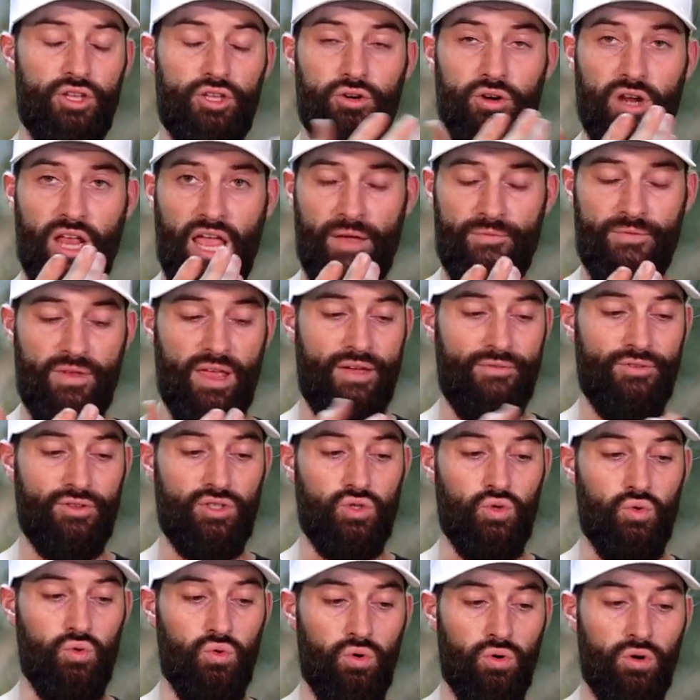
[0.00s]
You don't have to have a
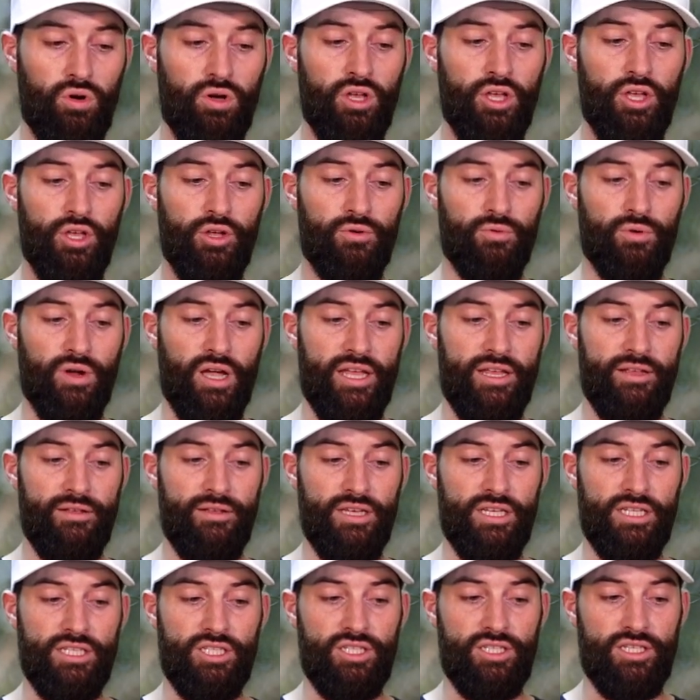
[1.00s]
tool, right?
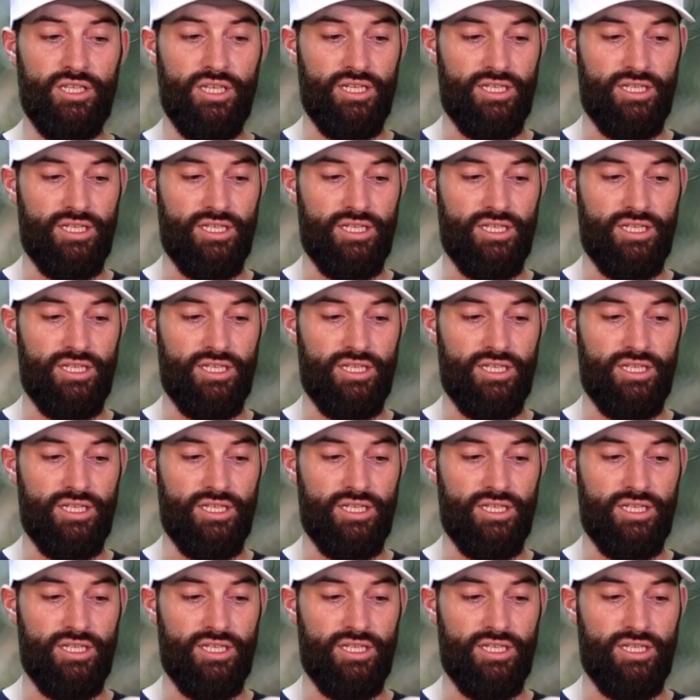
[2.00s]
It's